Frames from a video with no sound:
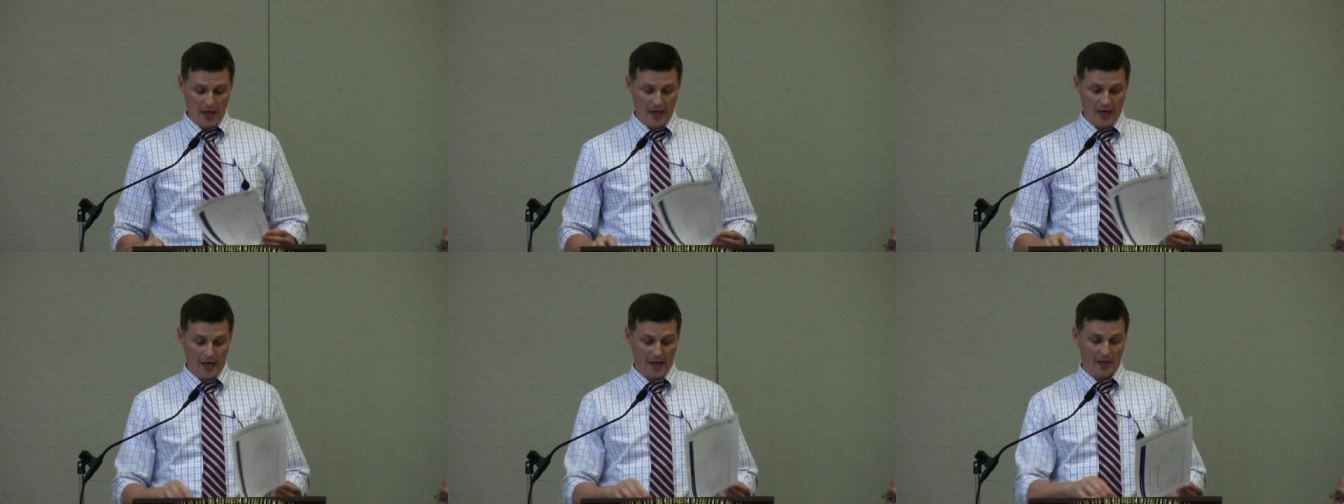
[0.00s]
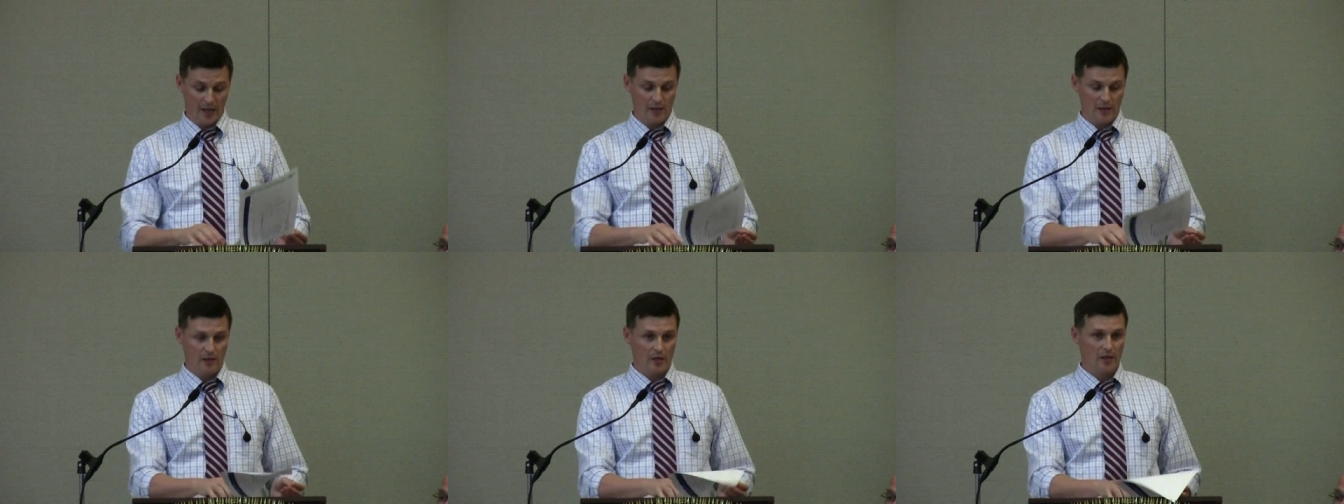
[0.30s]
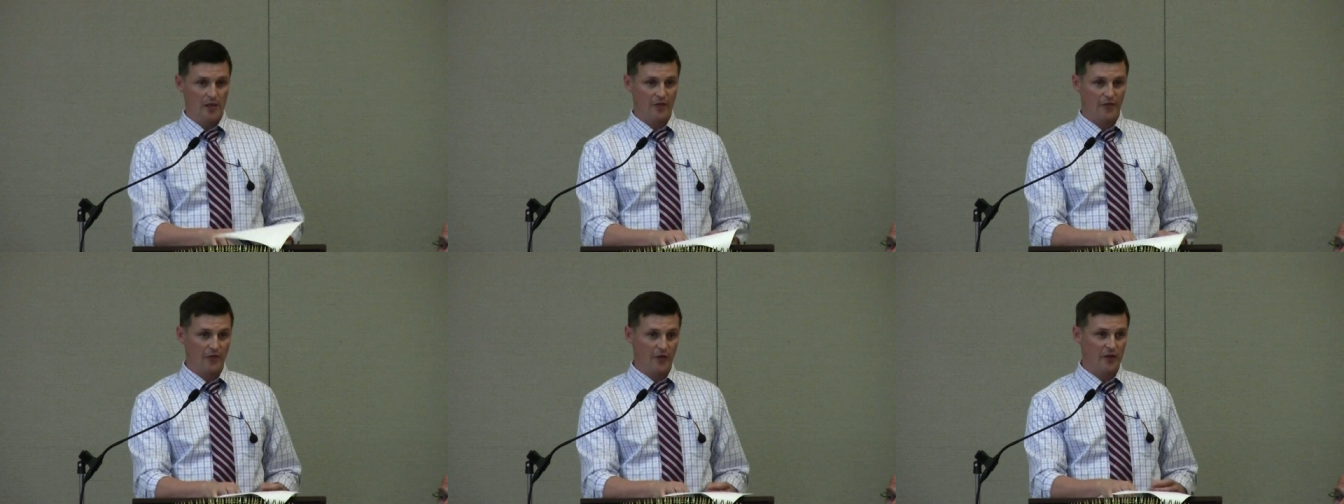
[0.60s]
And
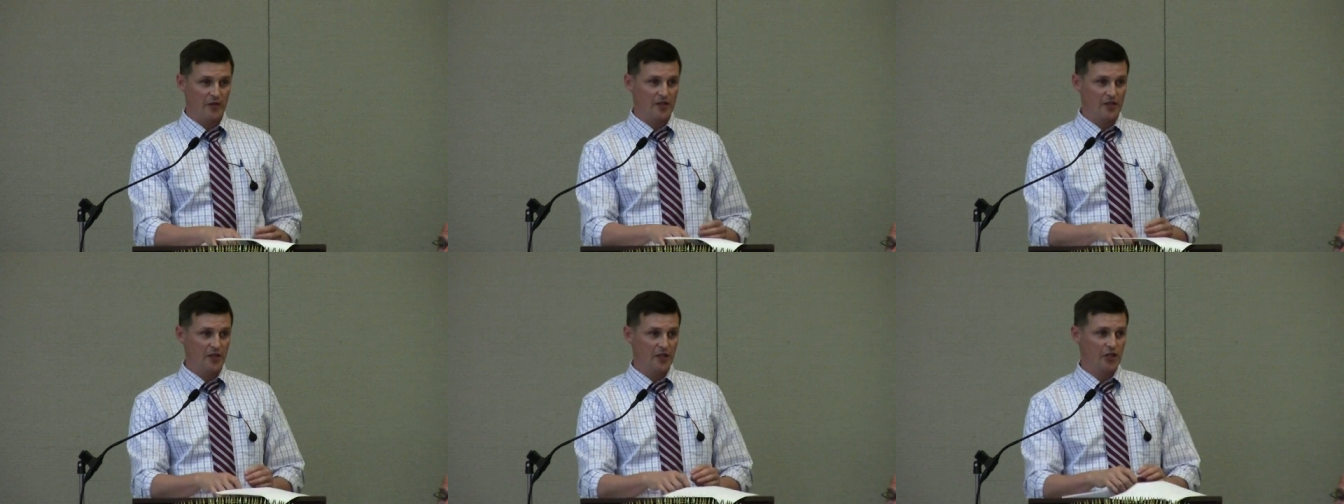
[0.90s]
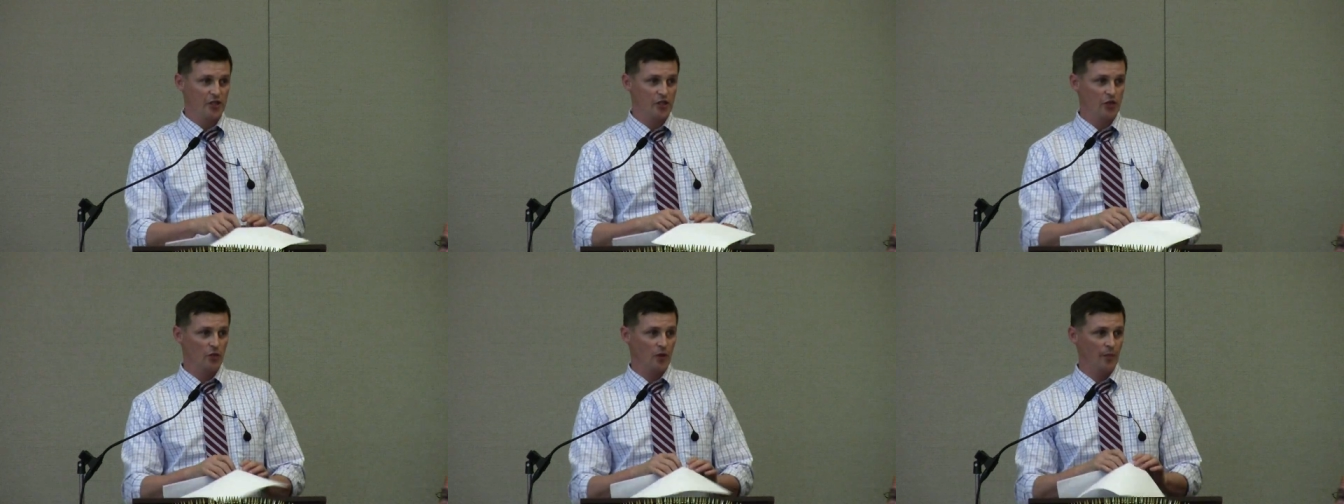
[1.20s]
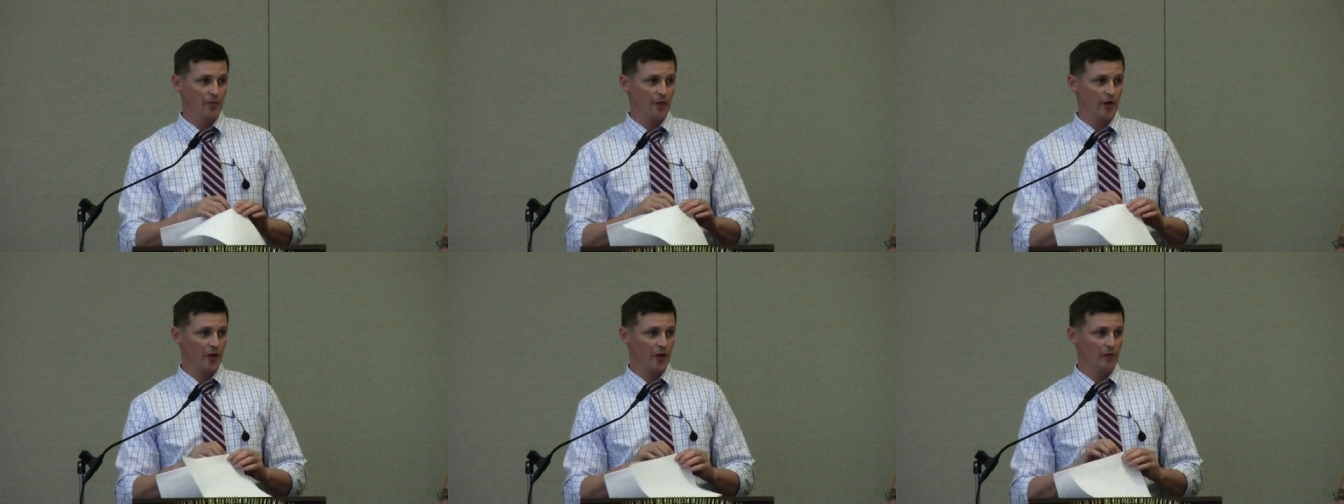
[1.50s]
if there is an issue
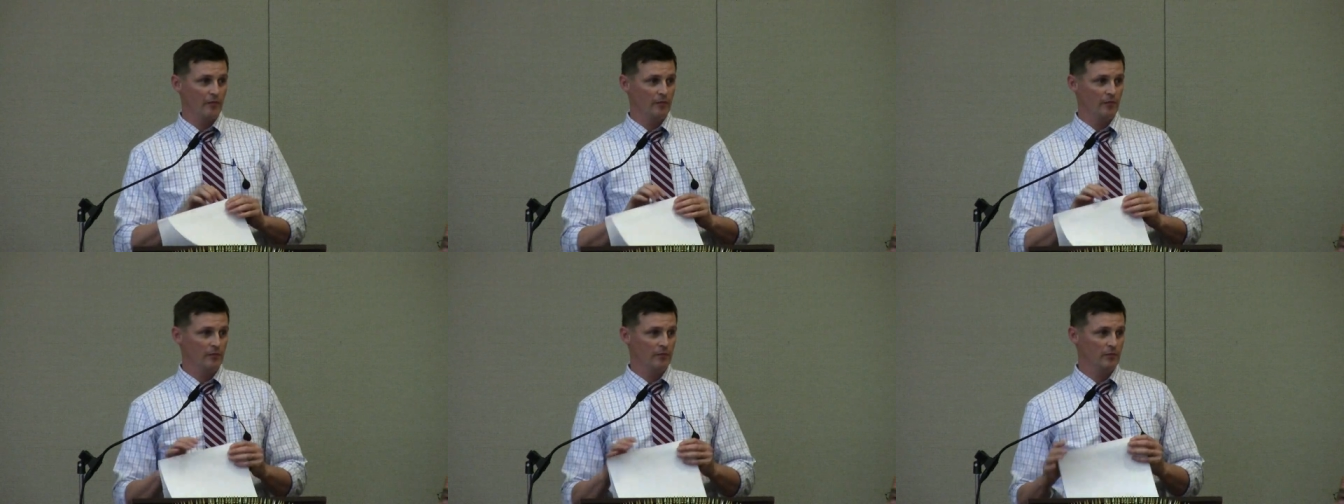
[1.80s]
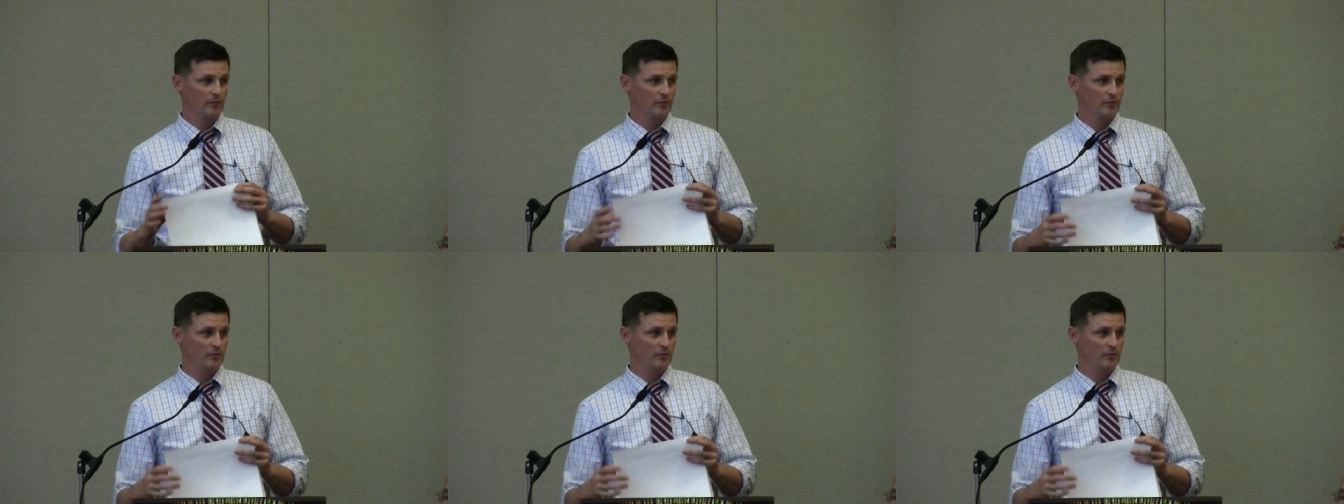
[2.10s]
up there,